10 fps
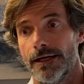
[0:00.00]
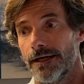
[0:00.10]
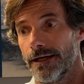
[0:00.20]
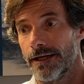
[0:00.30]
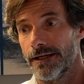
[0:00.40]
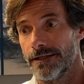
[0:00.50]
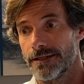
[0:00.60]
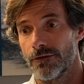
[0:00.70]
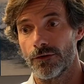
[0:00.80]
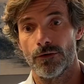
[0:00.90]
in the
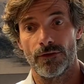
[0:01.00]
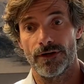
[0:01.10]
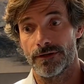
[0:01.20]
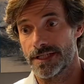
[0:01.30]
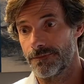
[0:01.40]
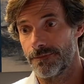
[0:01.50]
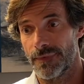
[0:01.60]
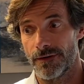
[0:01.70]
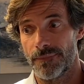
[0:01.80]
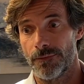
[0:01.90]
town hall there
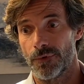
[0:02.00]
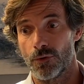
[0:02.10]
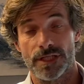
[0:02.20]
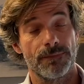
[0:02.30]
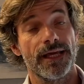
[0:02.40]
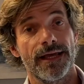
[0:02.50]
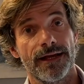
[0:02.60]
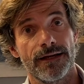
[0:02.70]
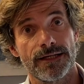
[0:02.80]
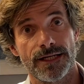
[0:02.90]
are people who speak English